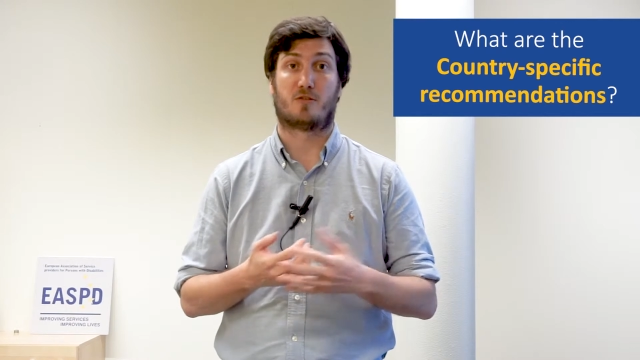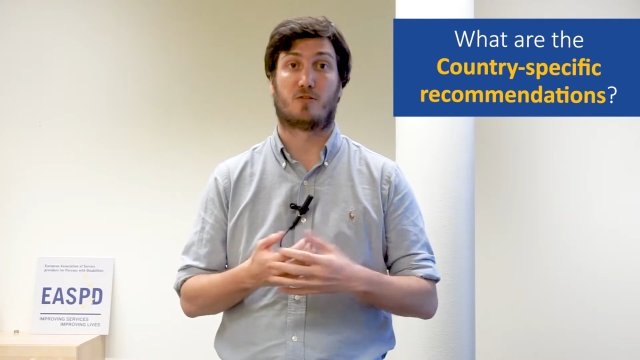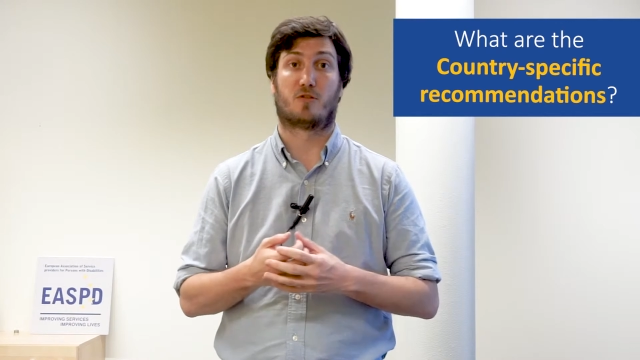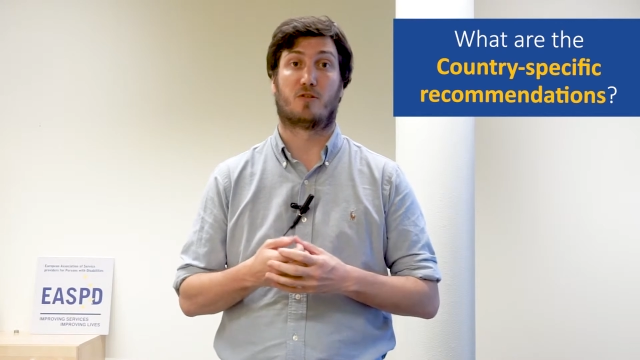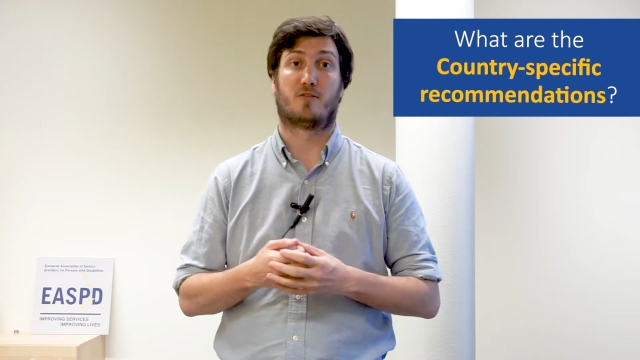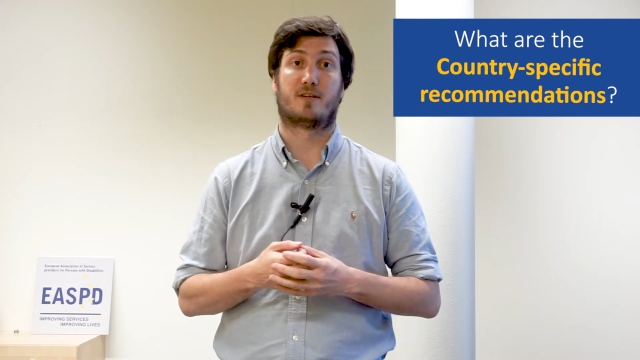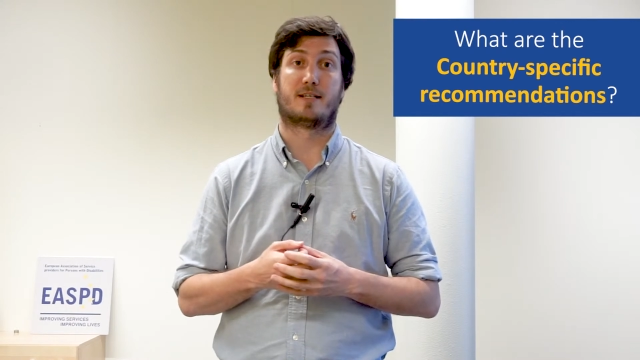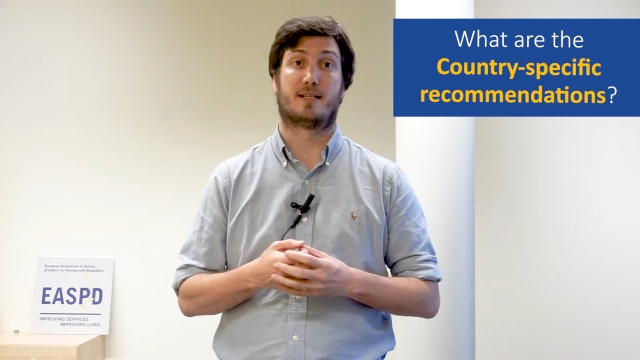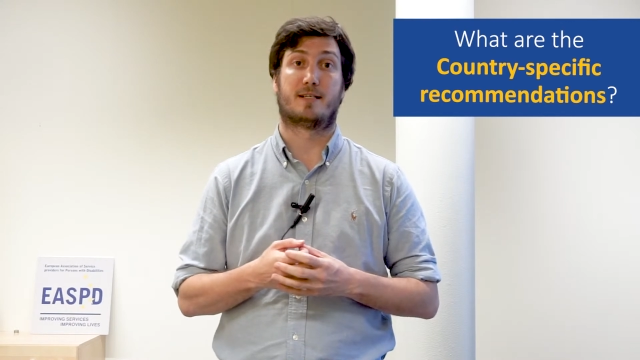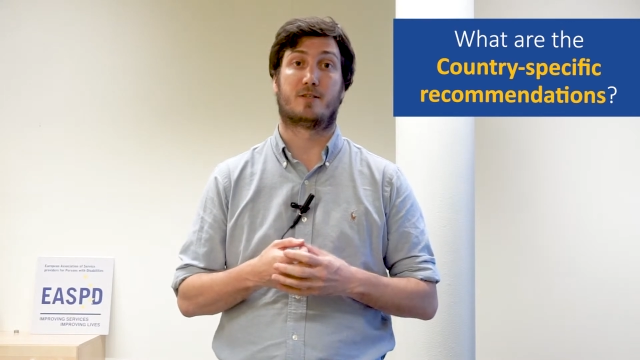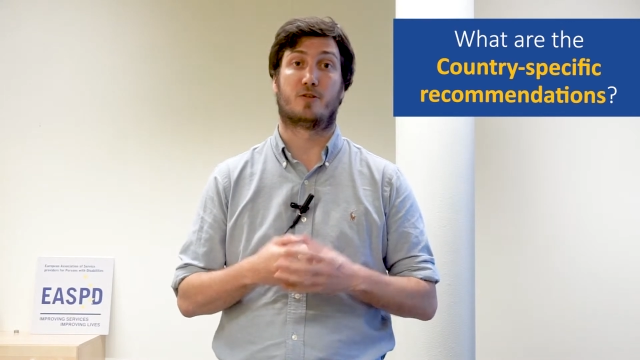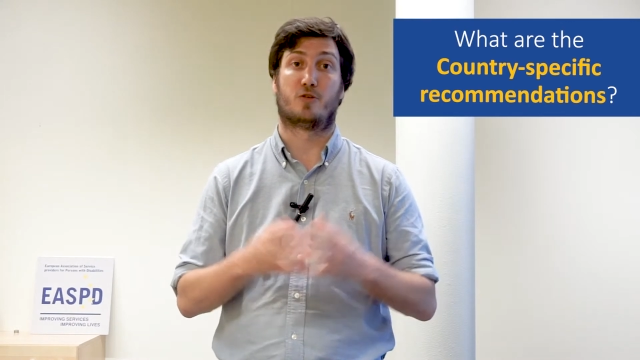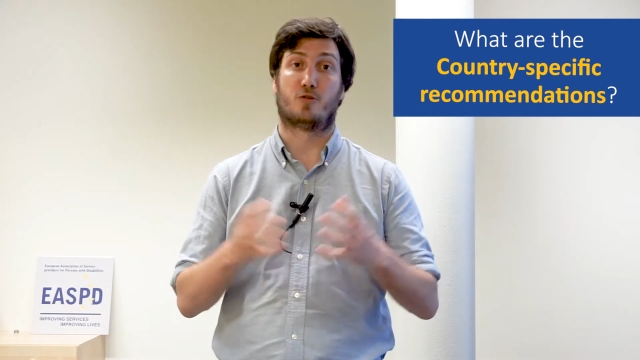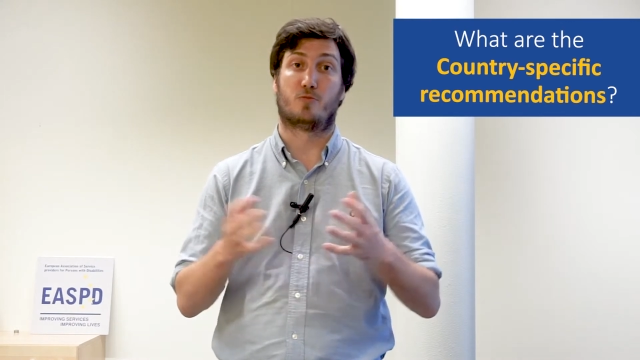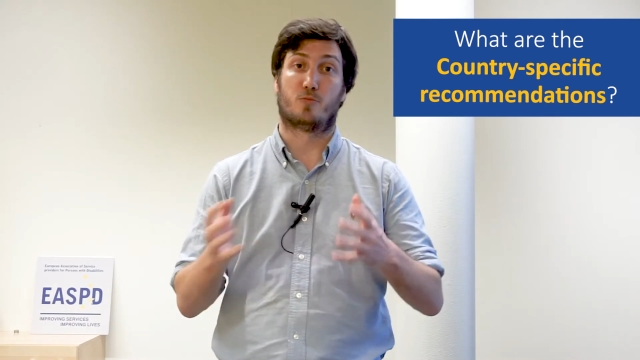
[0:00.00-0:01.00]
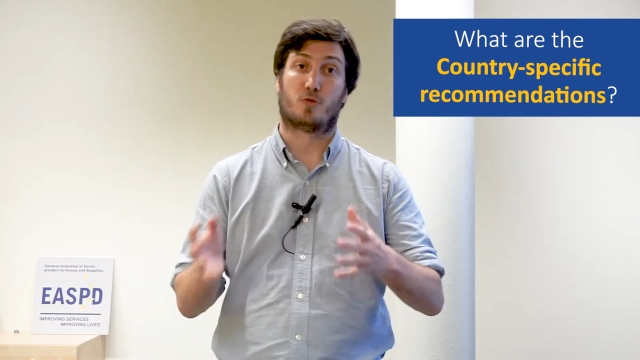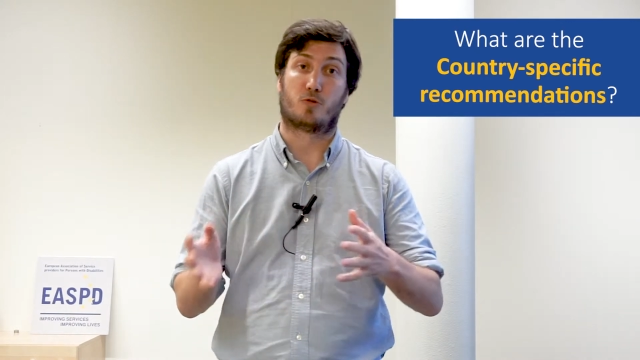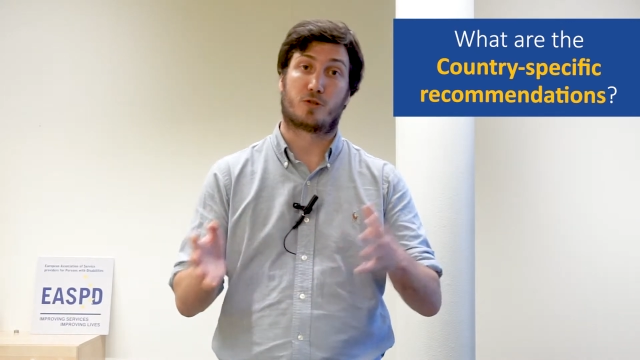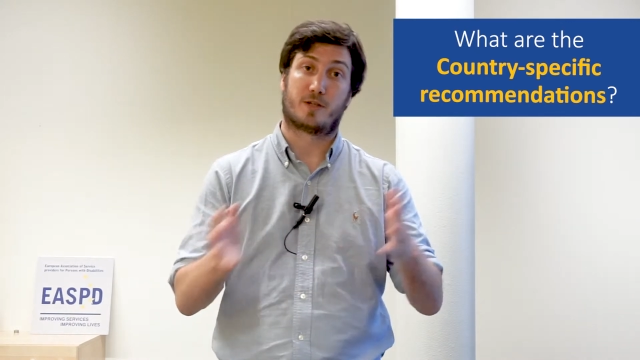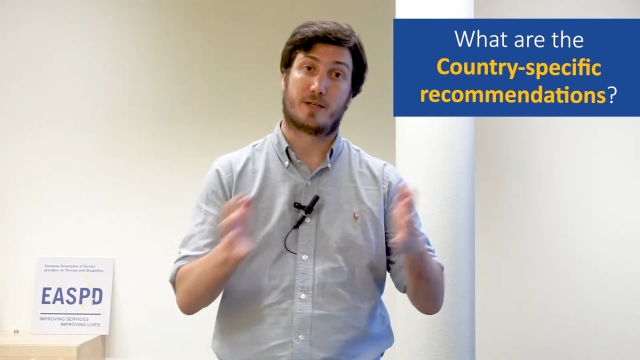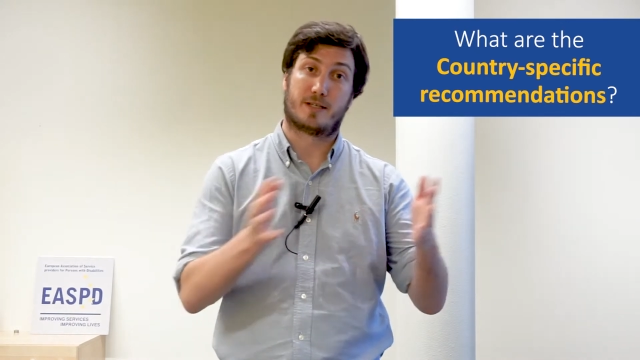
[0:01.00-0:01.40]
authorities to do more to